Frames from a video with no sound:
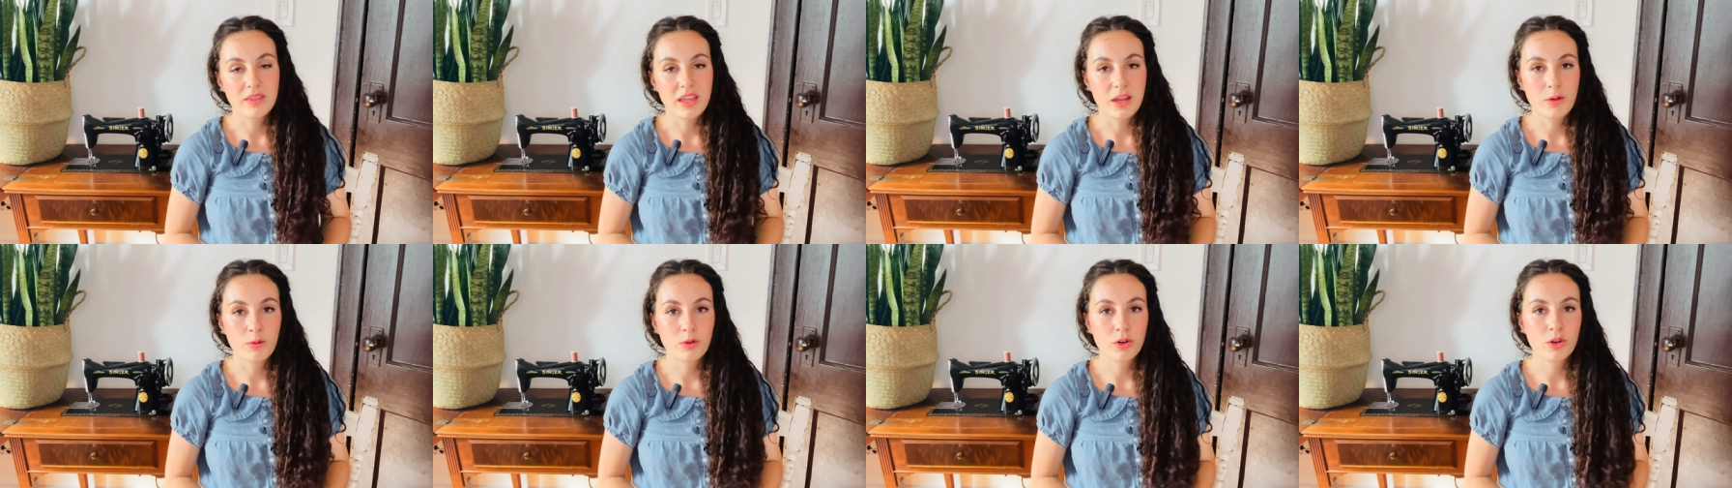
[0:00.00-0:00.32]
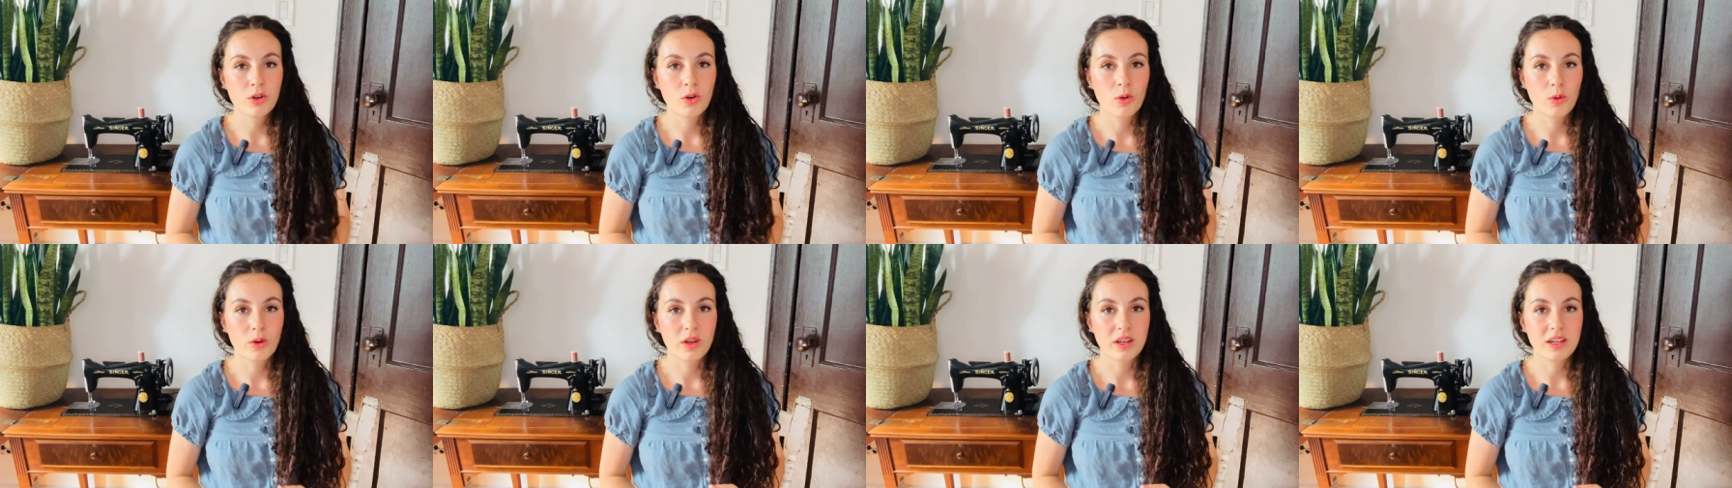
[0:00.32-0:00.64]
They were
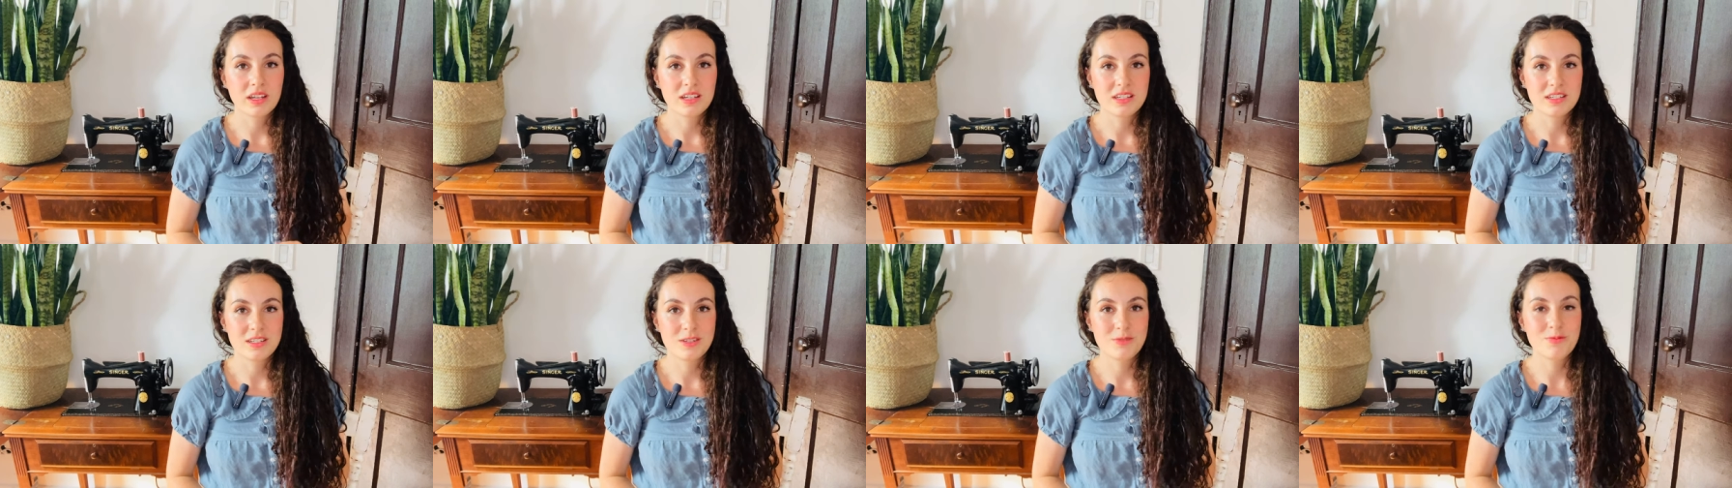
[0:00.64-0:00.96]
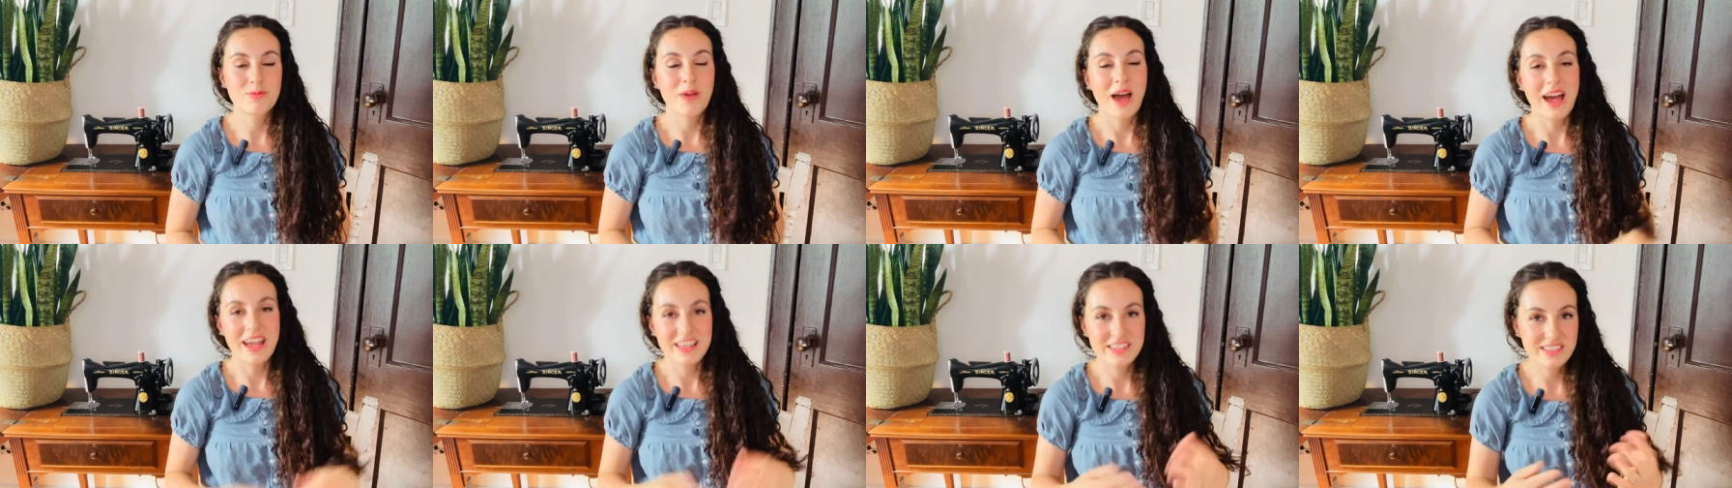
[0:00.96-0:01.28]
going
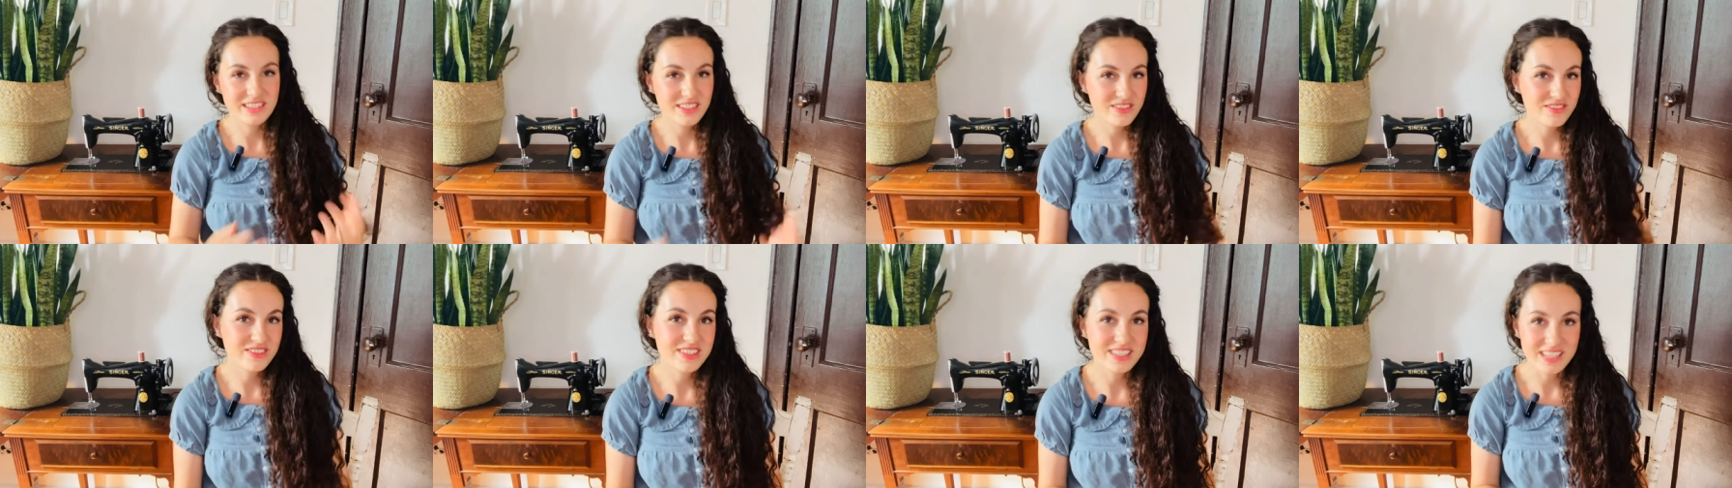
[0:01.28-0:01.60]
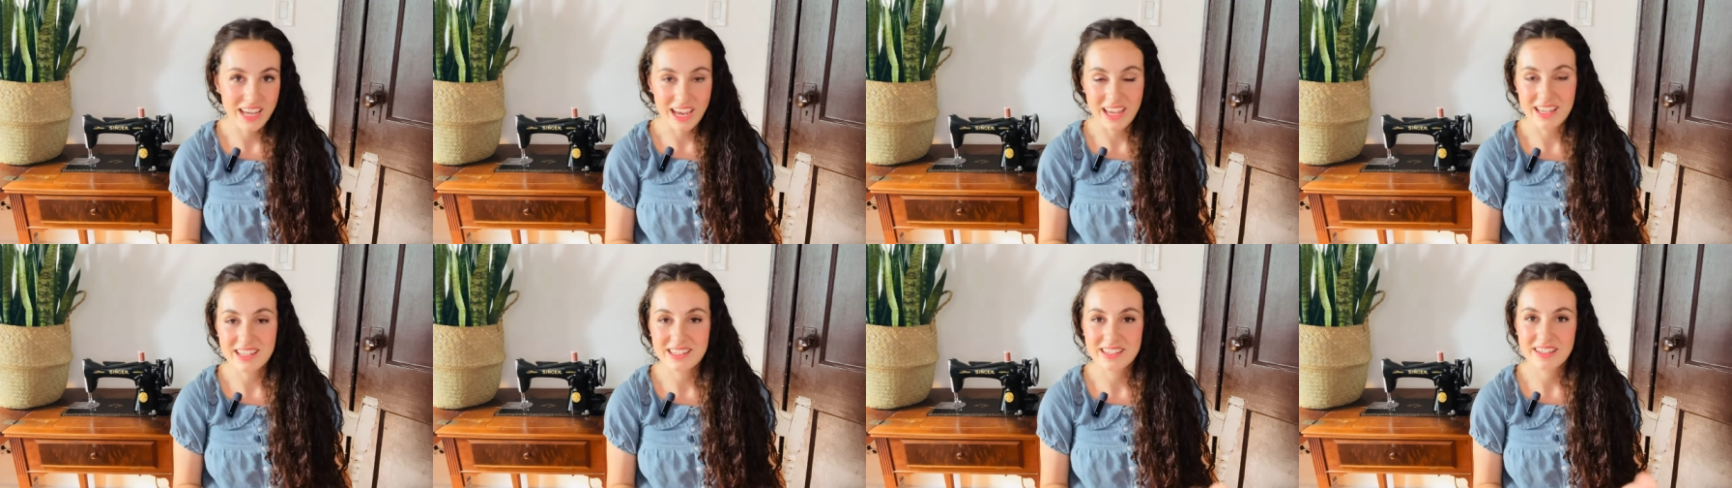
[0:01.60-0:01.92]
into massive
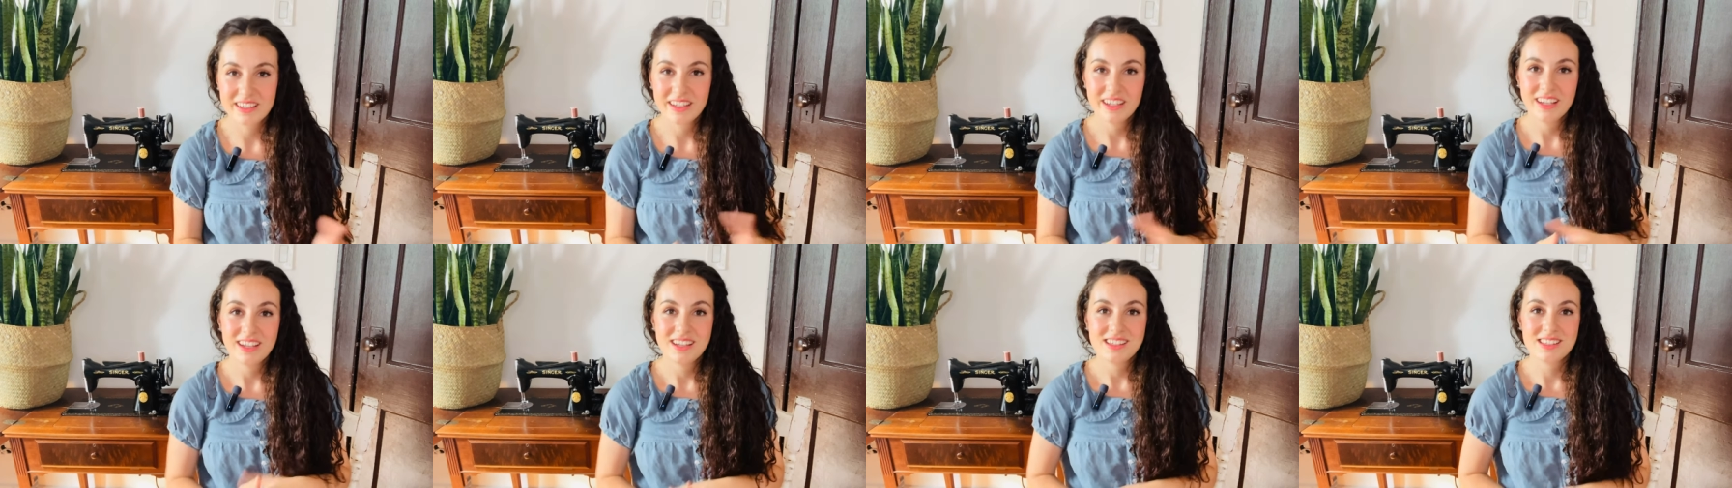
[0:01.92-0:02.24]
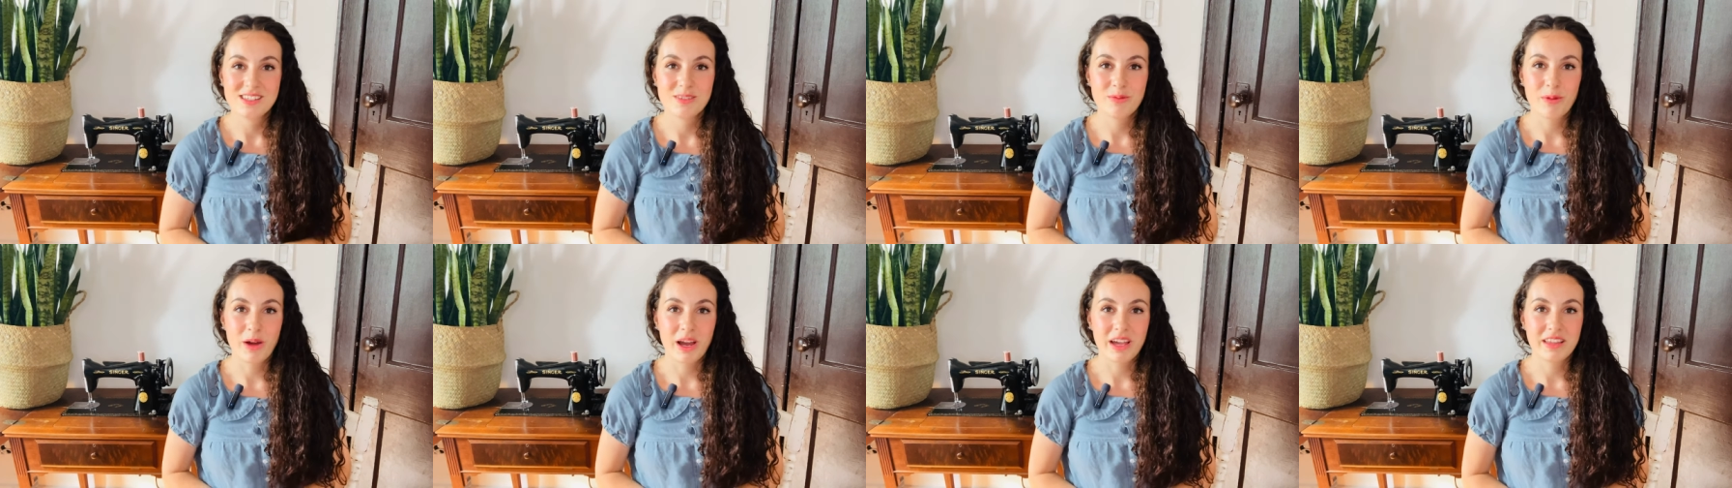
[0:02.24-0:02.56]
debt
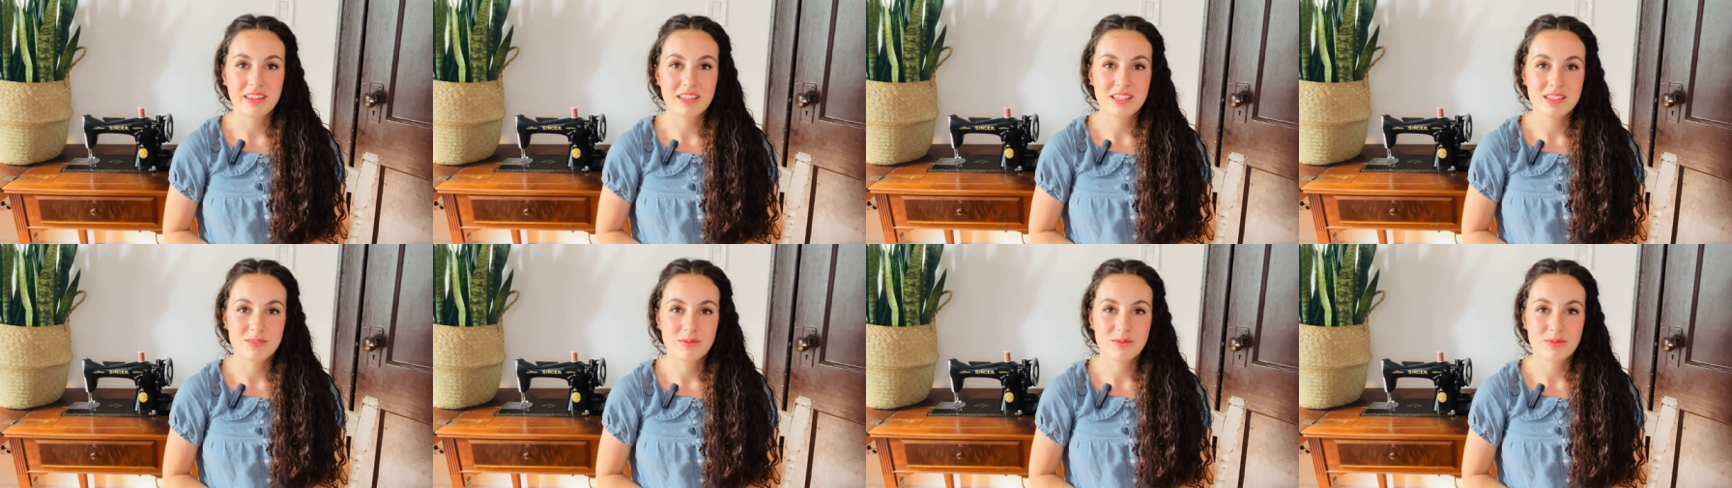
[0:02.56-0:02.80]
to buy these